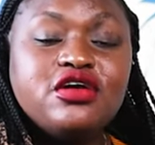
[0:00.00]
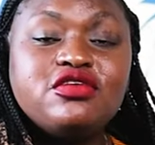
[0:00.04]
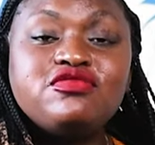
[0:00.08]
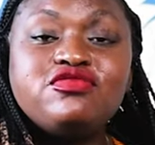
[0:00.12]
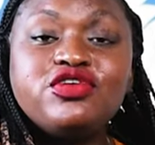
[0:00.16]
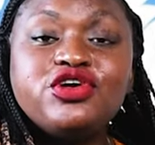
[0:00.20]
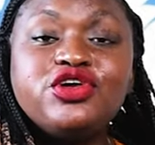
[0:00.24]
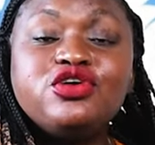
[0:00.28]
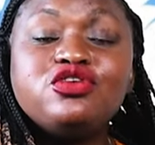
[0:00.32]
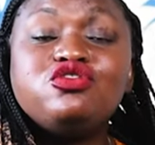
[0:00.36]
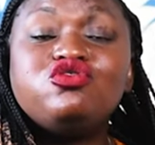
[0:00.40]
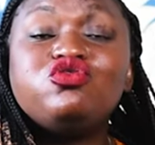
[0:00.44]

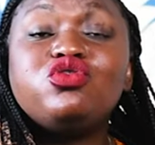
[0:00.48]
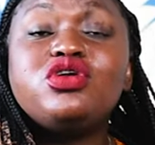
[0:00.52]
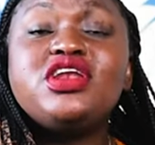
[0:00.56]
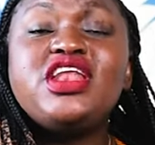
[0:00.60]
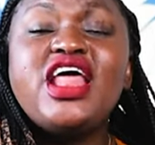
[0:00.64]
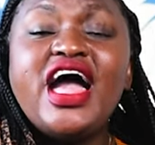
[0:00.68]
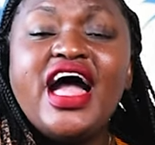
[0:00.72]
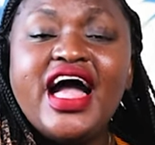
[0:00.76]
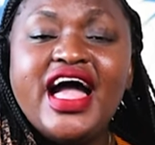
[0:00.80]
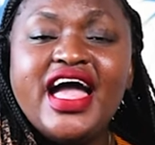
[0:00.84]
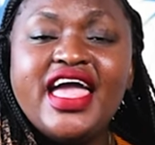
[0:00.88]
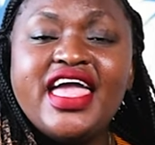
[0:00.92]
for you
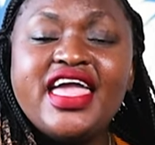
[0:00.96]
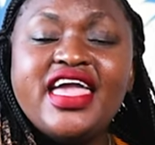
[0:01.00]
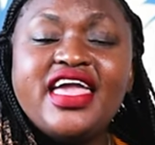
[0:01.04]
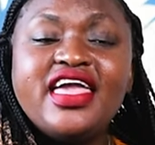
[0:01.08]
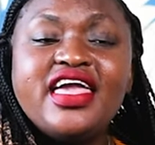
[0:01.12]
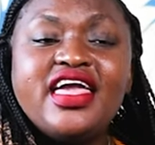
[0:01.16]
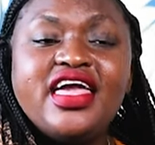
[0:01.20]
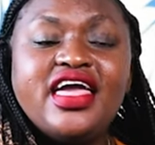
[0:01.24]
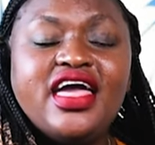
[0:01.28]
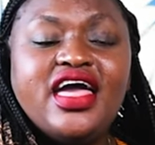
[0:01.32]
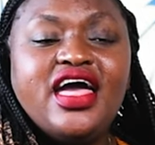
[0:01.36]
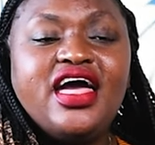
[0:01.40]
to
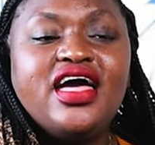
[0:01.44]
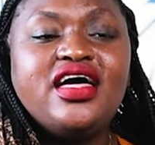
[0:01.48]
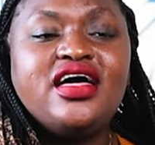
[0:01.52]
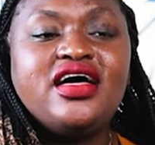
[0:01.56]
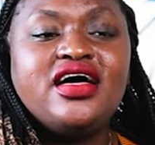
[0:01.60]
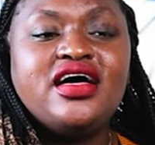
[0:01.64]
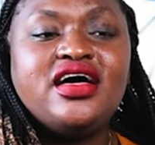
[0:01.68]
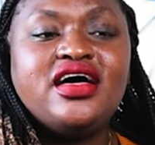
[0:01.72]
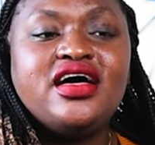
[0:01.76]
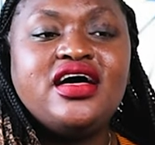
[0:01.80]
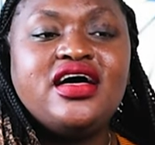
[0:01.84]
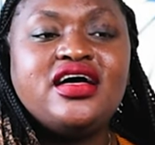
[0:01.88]

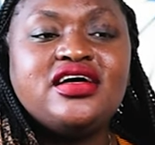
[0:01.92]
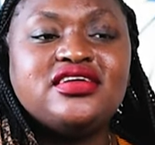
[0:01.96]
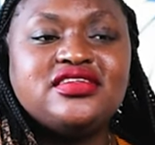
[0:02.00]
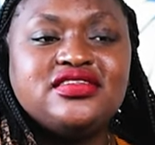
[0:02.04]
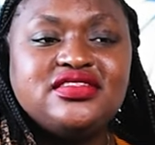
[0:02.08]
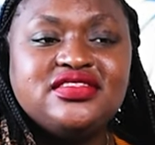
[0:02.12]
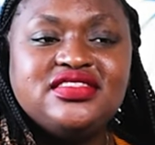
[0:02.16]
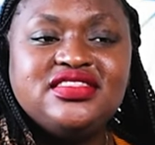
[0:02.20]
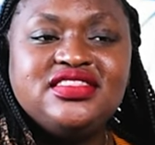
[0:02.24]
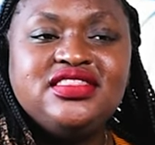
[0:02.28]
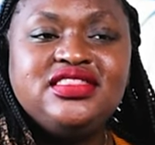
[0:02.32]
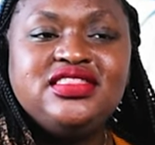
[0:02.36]
die
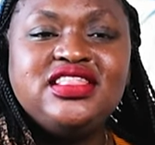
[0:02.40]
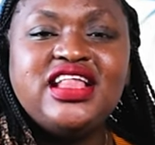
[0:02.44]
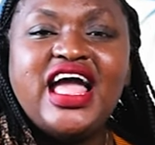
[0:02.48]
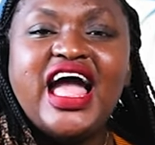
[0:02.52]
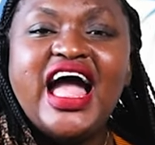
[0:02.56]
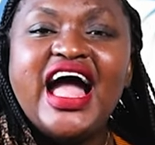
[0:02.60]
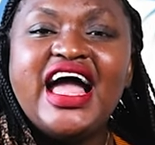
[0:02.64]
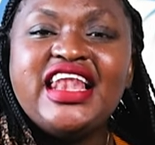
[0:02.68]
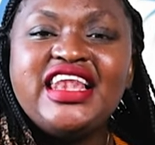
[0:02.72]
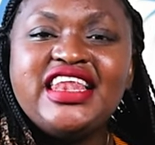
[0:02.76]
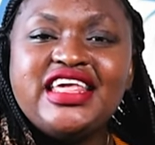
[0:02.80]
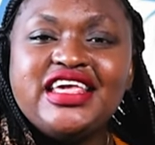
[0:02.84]

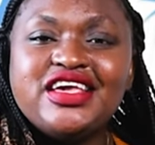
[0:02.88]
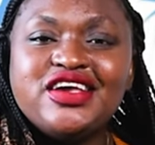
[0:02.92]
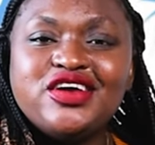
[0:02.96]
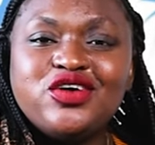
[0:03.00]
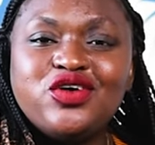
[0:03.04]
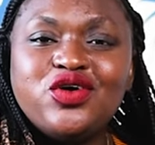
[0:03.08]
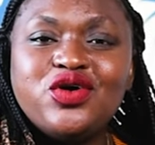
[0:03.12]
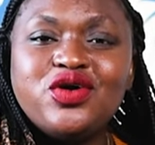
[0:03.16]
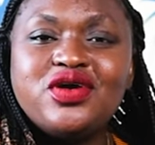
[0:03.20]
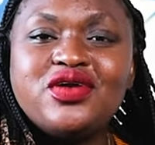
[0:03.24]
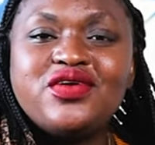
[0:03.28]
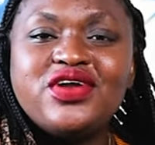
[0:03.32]
early,
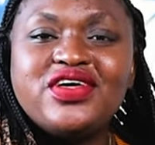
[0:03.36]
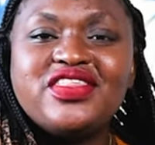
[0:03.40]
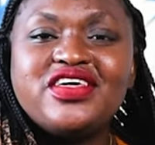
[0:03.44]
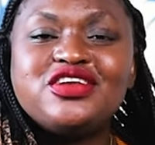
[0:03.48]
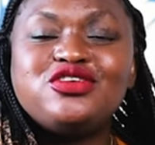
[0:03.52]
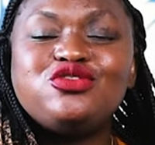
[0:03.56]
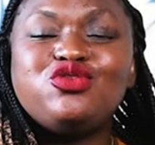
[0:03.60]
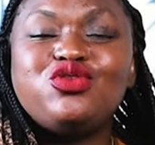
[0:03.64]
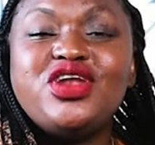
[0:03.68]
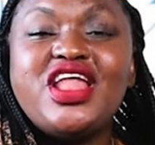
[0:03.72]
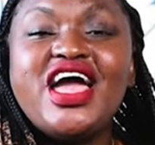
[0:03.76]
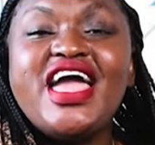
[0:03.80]
or
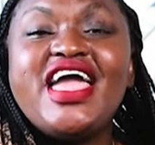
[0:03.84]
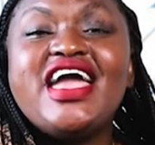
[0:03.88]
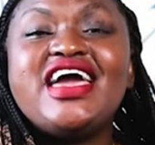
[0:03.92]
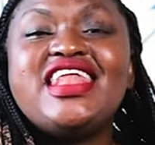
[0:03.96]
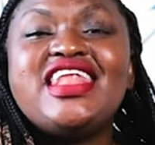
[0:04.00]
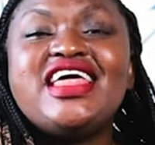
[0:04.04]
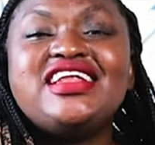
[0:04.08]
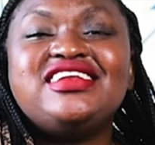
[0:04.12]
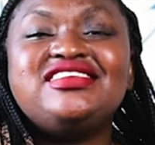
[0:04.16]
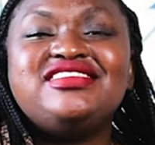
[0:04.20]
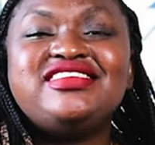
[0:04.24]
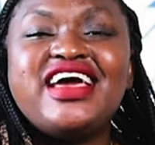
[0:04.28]
rather to die
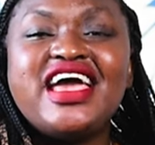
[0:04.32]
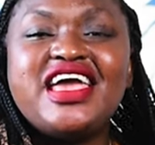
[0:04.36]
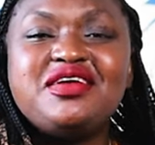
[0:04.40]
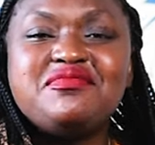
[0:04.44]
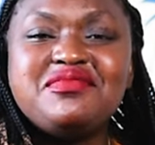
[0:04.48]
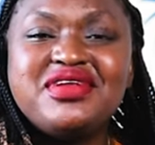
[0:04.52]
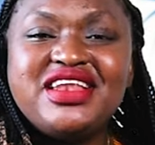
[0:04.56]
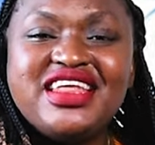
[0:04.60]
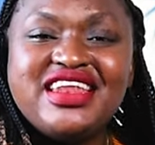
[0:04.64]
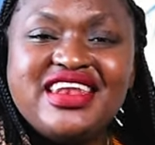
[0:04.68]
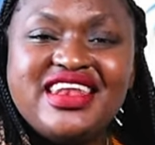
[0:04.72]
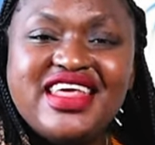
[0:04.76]
an
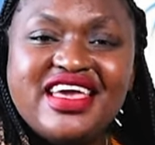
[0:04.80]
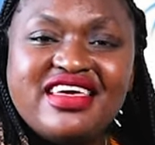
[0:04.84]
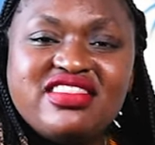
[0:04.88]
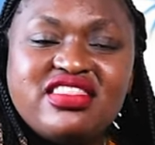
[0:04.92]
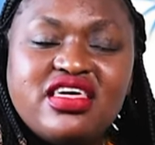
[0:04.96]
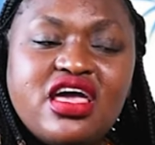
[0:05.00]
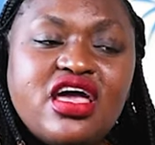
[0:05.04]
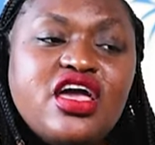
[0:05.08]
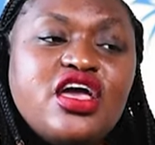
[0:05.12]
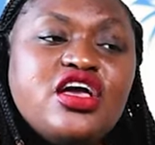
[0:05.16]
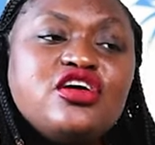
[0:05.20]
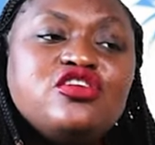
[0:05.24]
untimely
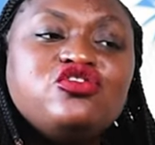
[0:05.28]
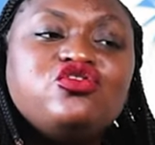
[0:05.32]
death.